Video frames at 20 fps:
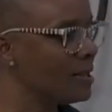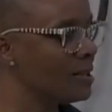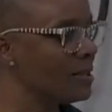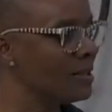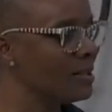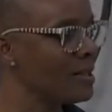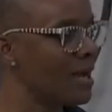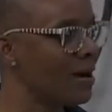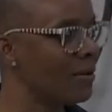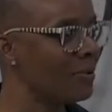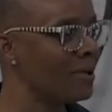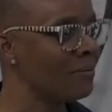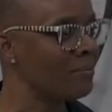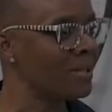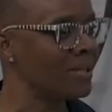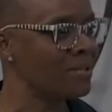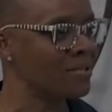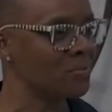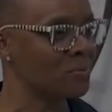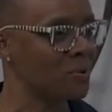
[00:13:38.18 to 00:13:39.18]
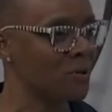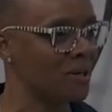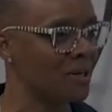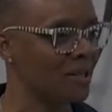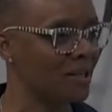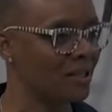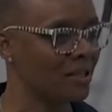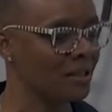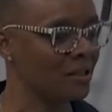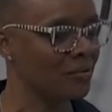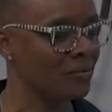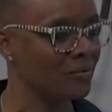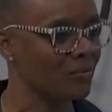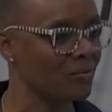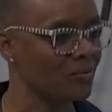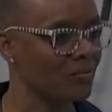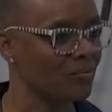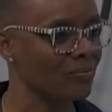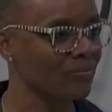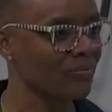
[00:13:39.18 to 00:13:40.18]
Y'all with me this morning?
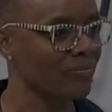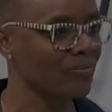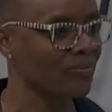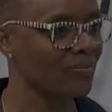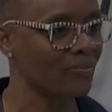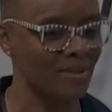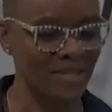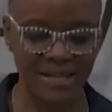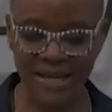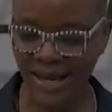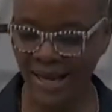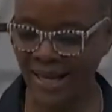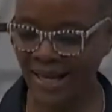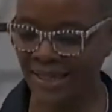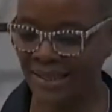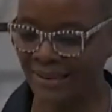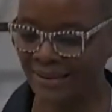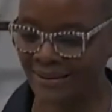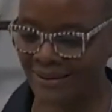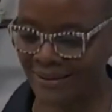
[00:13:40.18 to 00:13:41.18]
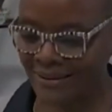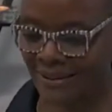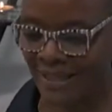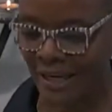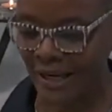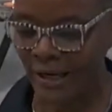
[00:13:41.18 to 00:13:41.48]
Yes.